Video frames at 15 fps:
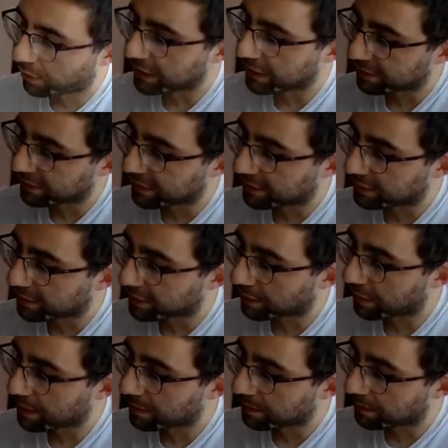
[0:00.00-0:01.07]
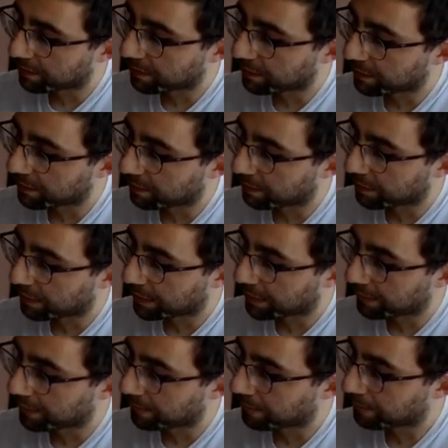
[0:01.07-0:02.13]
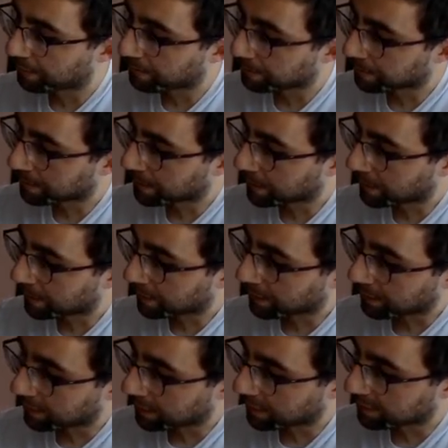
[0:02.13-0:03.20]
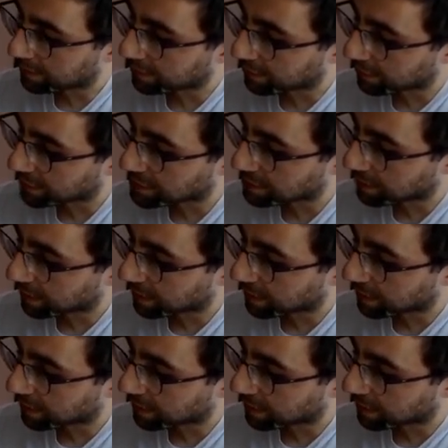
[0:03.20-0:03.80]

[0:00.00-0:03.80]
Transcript: easy to integrate, but it's integration by